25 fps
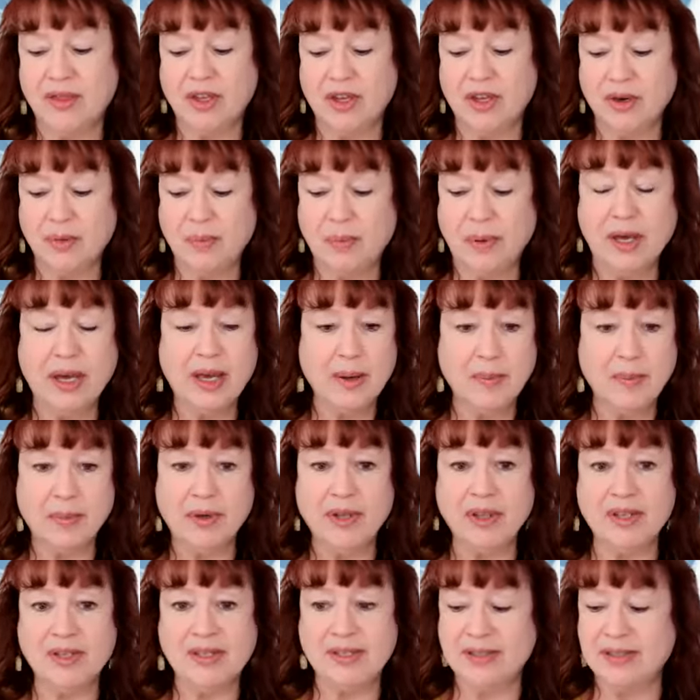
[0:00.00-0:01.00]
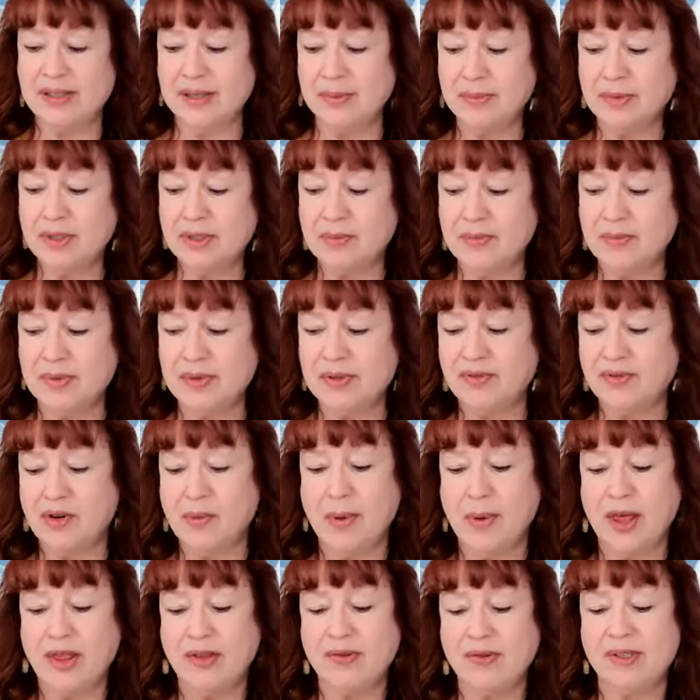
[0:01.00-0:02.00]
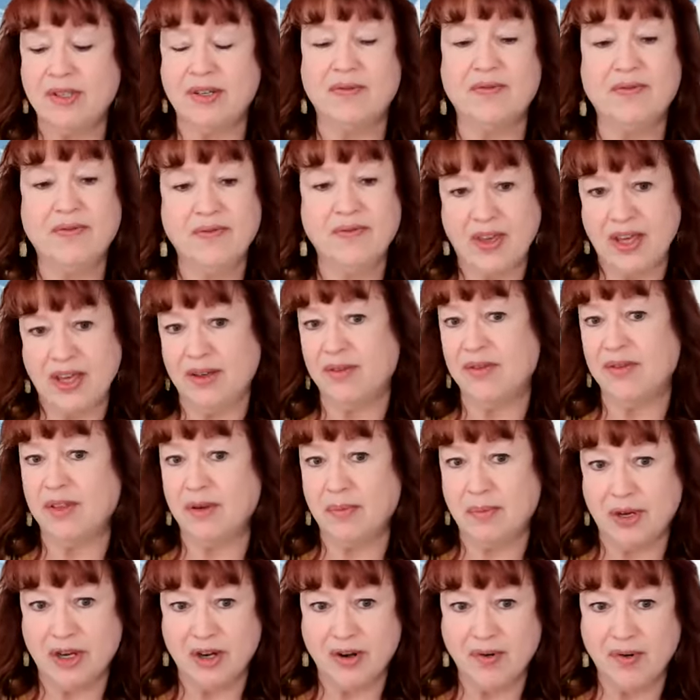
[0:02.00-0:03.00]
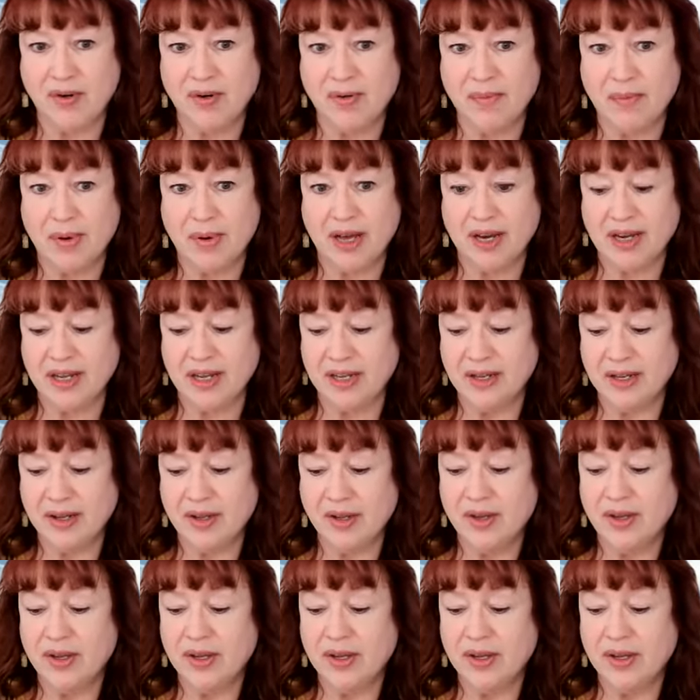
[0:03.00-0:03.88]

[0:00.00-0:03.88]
you pick up on the symptoms from others and feel them in your own body.